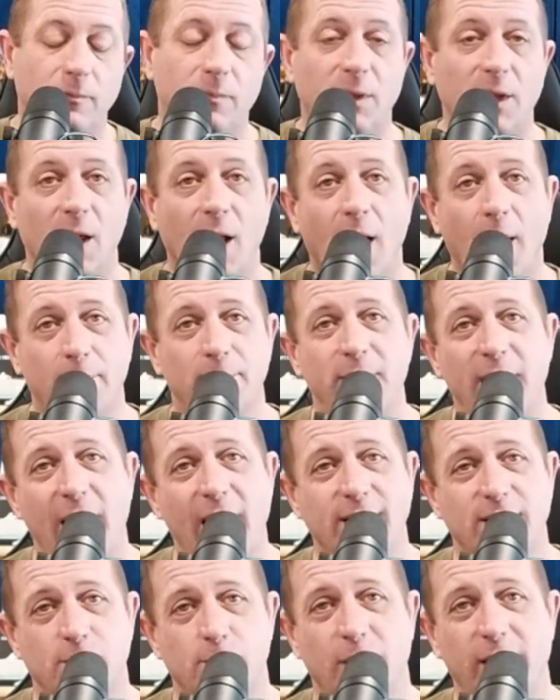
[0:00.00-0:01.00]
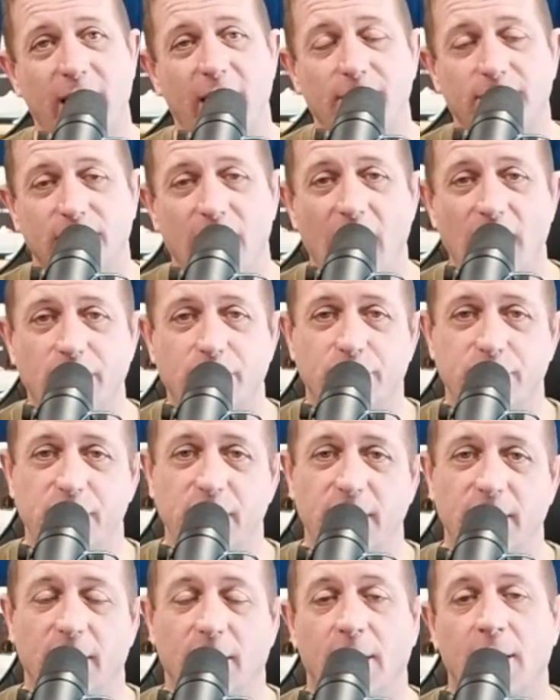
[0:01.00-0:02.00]
Up next, we have La
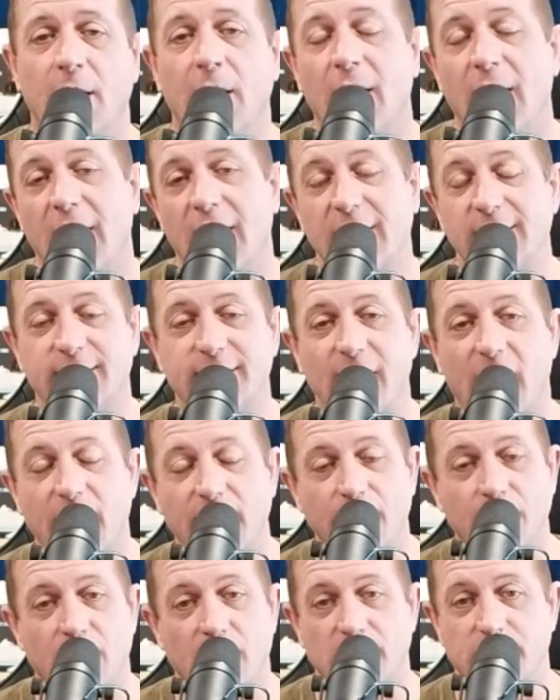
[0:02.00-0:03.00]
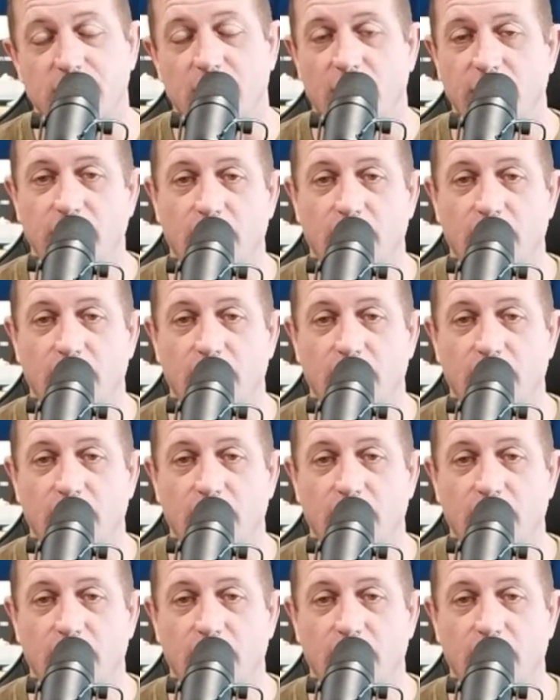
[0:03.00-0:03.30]
Cucina, Italian restaurant.